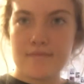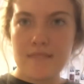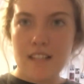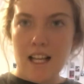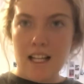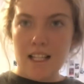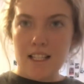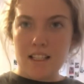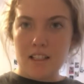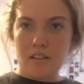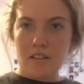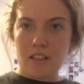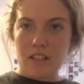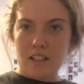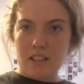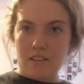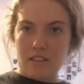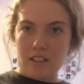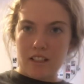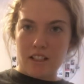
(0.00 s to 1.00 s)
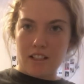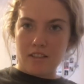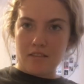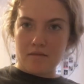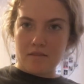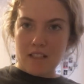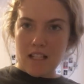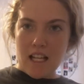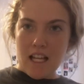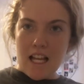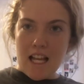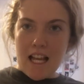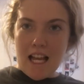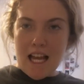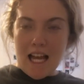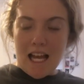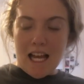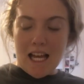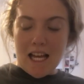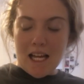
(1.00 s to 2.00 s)
Hello, hello, hello.
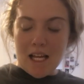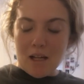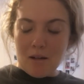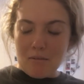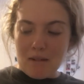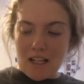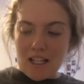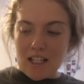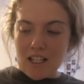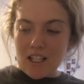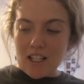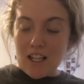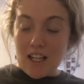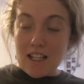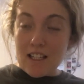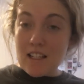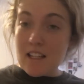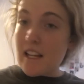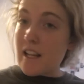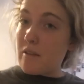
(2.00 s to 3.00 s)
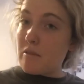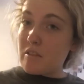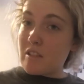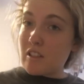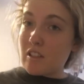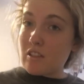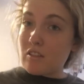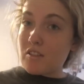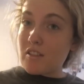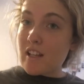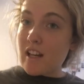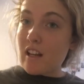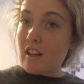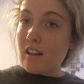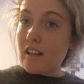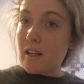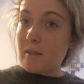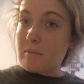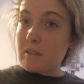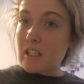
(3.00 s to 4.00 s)
Not gonna lie, today was a little scary and
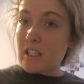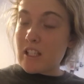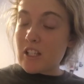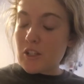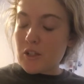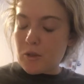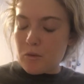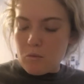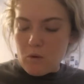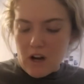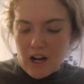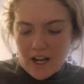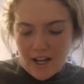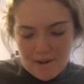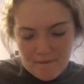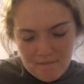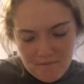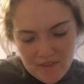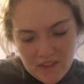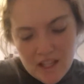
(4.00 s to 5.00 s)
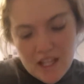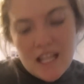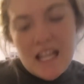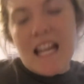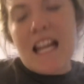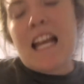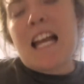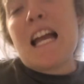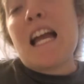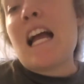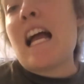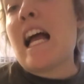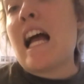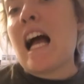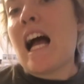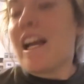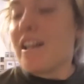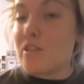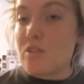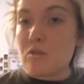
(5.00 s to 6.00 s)
I'm gonna tell you why.
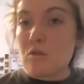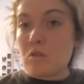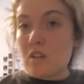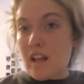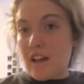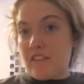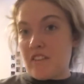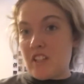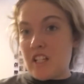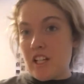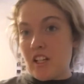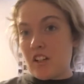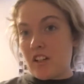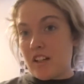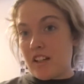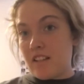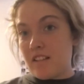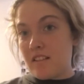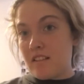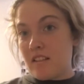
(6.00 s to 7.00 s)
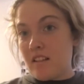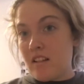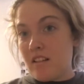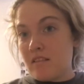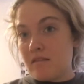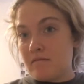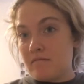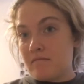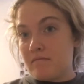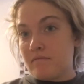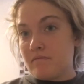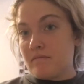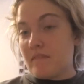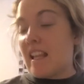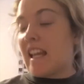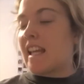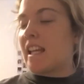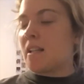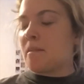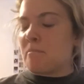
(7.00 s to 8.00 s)
High school cafeterias, they
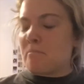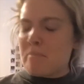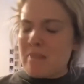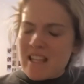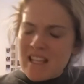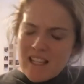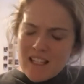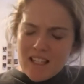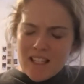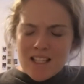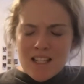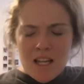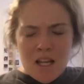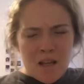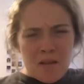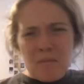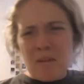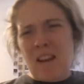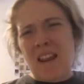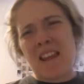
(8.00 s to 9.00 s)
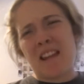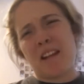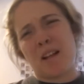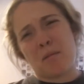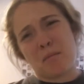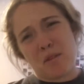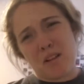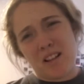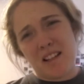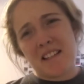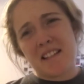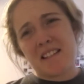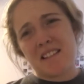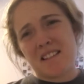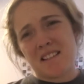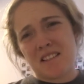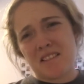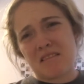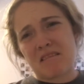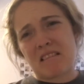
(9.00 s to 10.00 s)
can be an intimidating
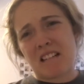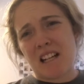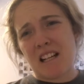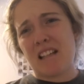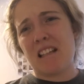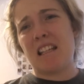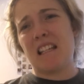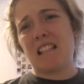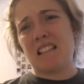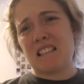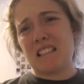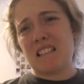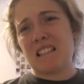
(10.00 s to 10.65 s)
place, right?